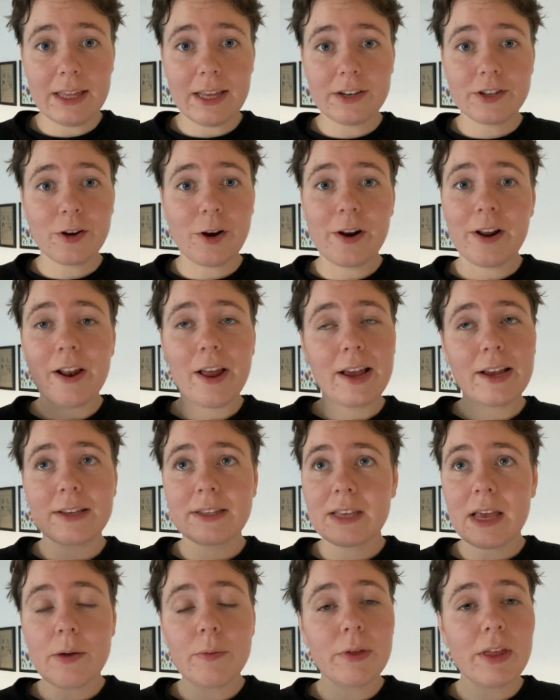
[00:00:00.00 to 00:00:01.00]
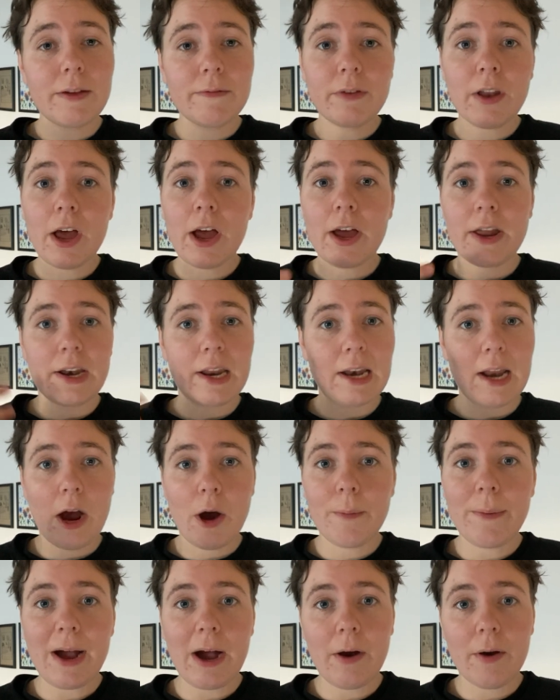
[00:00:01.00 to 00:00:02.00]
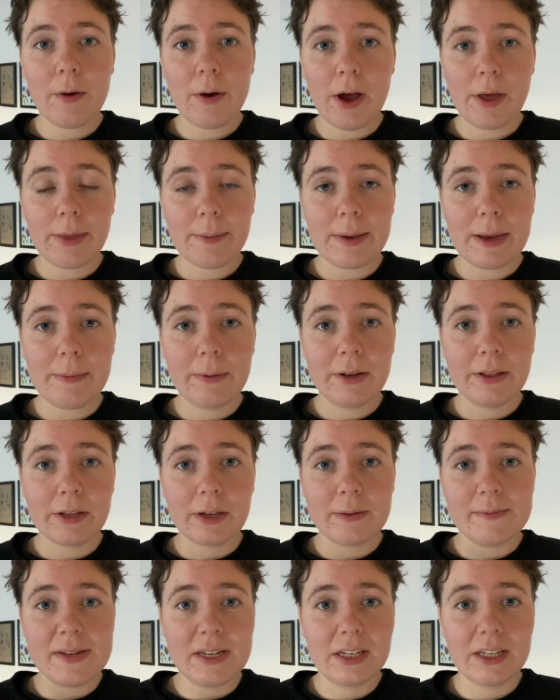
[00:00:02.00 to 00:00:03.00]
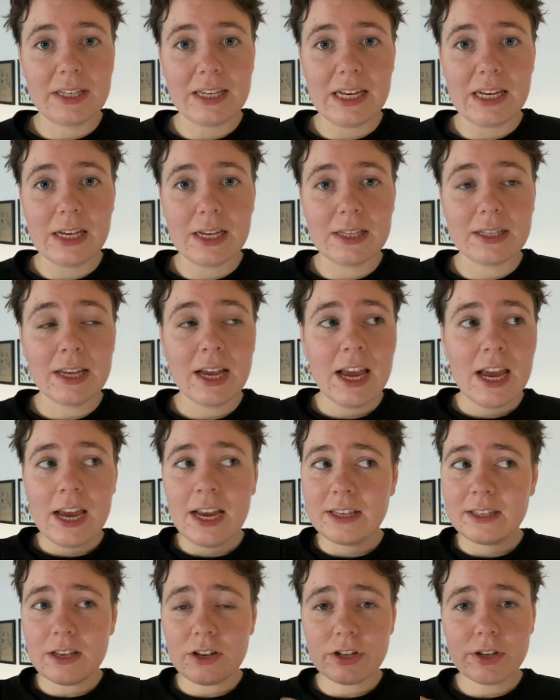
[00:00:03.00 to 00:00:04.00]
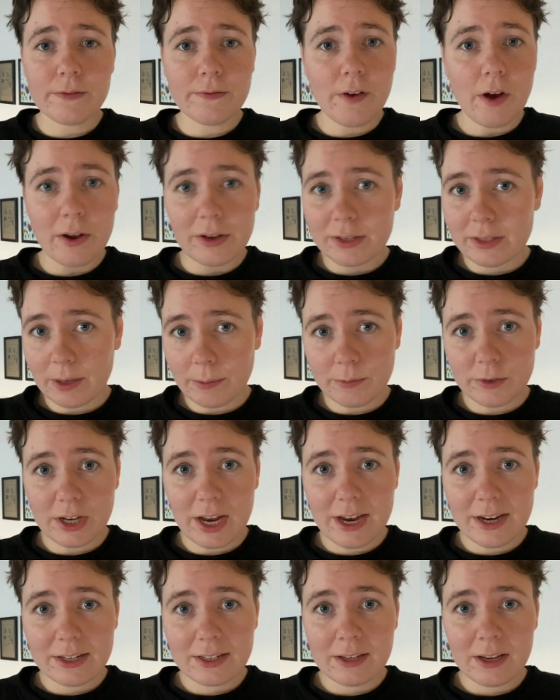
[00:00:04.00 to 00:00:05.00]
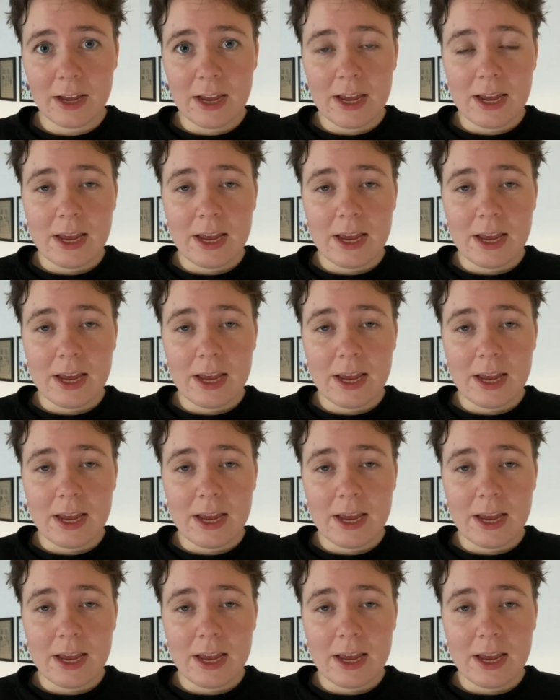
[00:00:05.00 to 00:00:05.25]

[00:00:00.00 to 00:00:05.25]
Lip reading: They're trying to like say what they've learned and help out other people in the community, because it's such a vast subject.